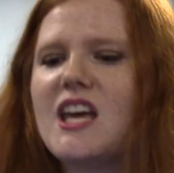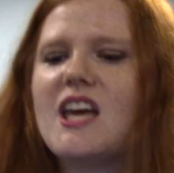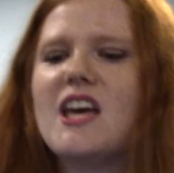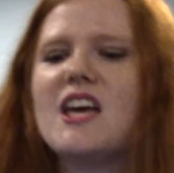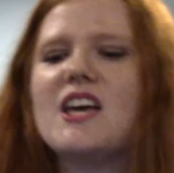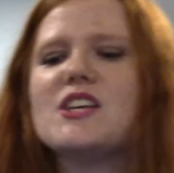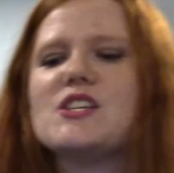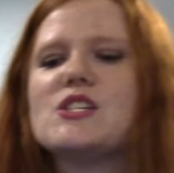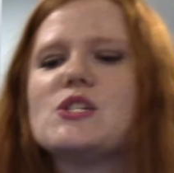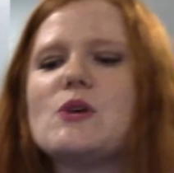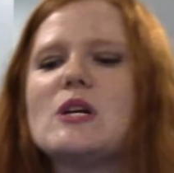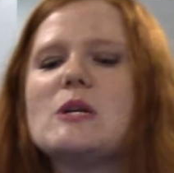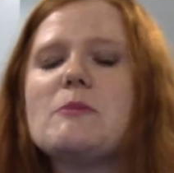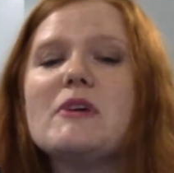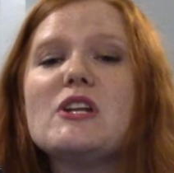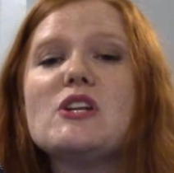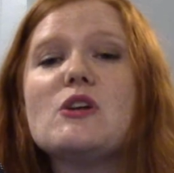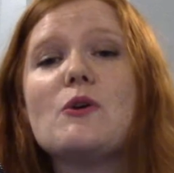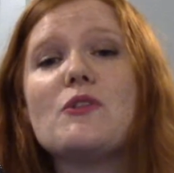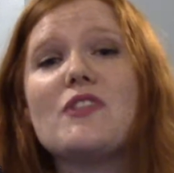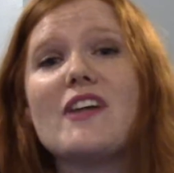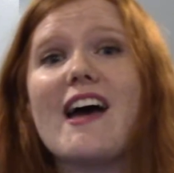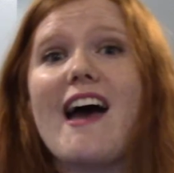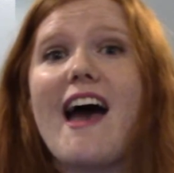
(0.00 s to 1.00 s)
So anybody
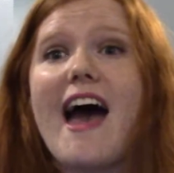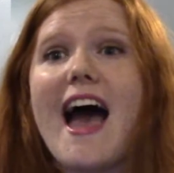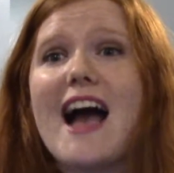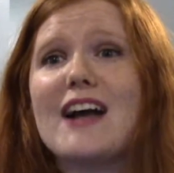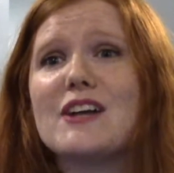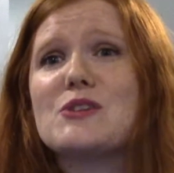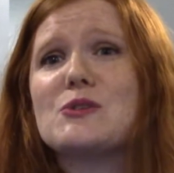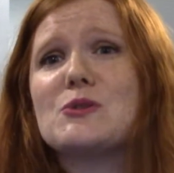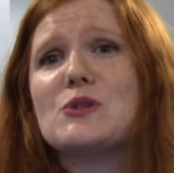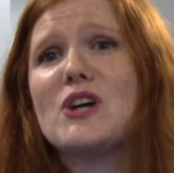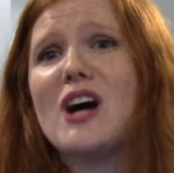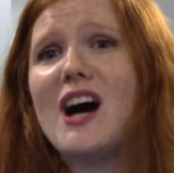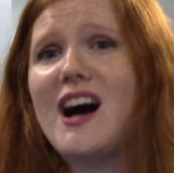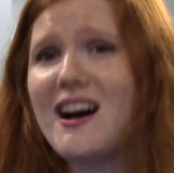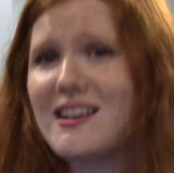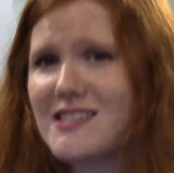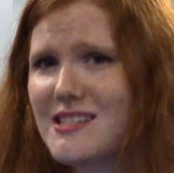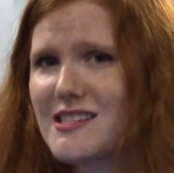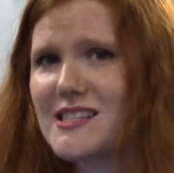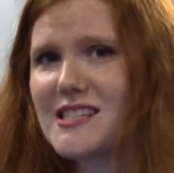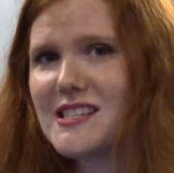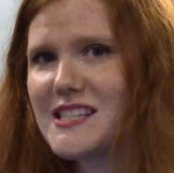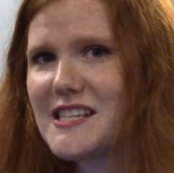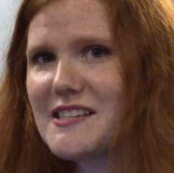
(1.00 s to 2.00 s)
know the actual
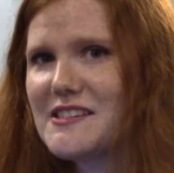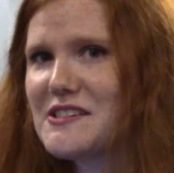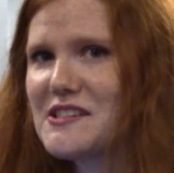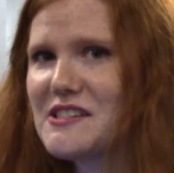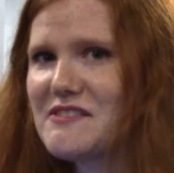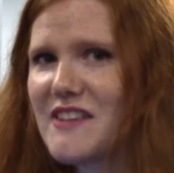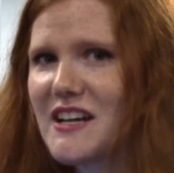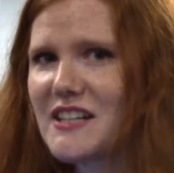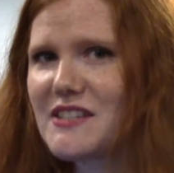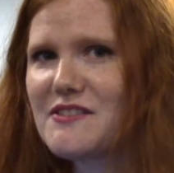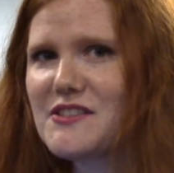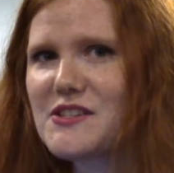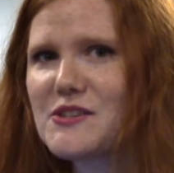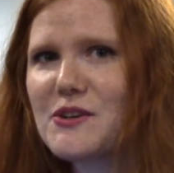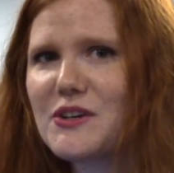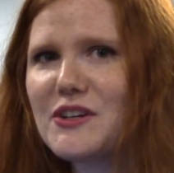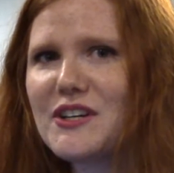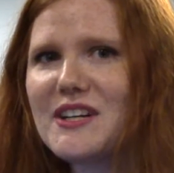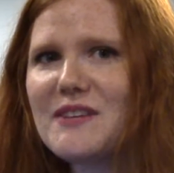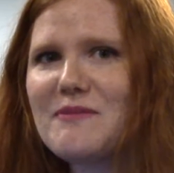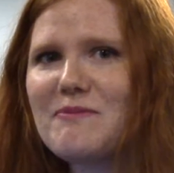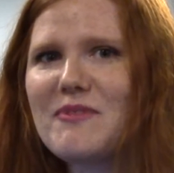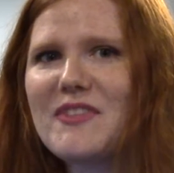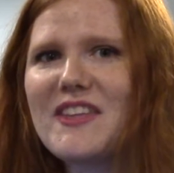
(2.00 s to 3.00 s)
causes of seasonal affective
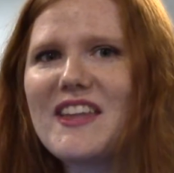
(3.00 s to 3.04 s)
disorder?